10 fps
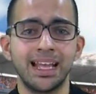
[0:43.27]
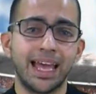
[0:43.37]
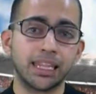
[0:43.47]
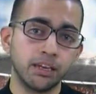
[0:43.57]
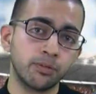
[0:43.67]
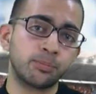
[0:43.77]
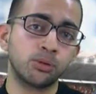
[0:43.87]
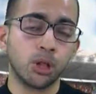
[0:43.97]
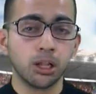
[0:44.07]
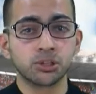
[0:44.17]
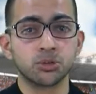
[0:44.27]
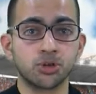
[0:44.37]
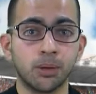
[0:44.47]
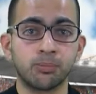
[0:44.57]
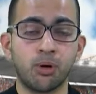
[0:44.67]
and Liverpool also
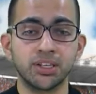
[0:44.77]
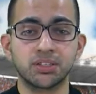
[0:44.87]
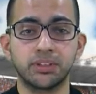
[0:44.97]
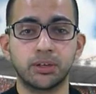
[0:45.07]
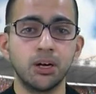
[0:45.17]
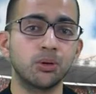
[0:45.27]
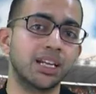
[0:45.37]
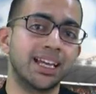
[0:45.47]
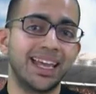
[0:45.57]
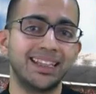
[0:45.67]
dropped points of their own